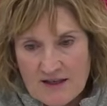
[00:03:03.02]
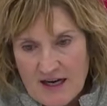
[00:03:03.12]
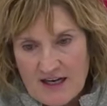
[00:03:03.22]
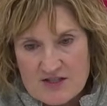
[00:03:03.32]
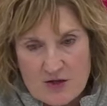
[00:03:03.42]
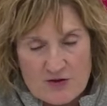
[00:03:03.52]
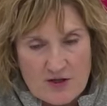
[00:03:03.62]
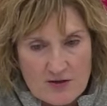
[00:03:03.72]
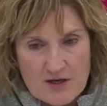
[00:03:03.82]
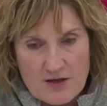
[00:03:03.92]
and so the
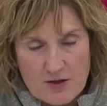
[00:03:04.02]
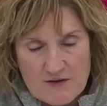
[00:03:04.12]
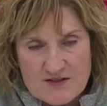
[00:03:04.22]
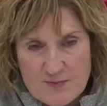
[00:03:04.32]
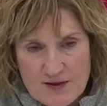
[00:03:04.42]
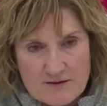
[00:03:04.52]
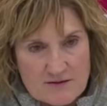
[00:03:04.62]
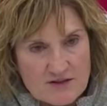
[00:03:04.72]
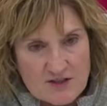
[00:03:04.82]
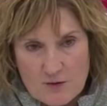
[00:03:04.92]
learning curve has
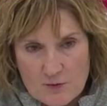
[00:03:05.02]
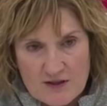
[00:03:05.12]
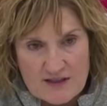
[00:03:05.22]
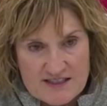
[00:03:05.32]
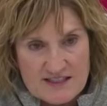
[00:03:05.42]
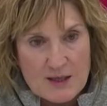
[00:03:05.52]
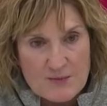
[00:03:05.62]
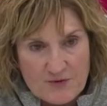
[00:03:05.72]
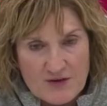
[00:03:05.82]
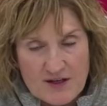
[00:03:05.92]
been you know really
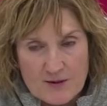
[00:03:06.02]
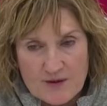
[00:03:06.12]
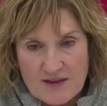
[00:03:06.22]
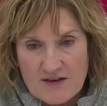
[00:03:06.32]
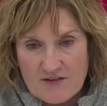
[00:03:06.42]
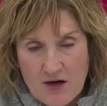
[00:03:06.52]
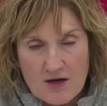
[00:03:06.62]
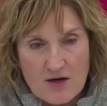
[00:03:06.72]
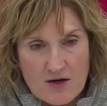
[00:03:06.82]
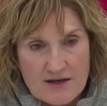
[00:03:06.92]
steep for them but they've
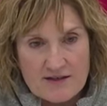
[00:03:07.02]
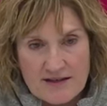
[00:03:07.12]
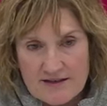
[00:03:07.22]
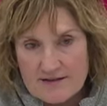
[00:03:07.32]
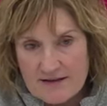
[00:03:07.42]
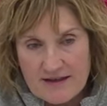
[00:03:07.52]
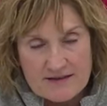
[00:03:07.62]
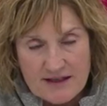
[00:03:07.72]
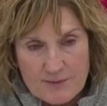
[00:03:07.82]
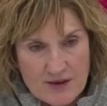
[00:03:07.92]
caught on and
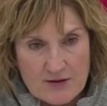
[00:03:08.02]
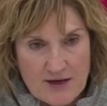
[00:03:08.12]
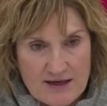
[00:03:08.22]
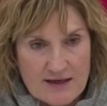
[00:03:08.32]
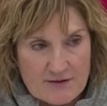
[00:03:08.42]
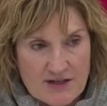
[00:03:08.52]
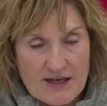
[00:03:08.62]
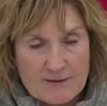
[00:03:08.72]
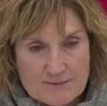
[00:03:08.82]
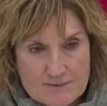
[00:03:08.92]
and get better at it every day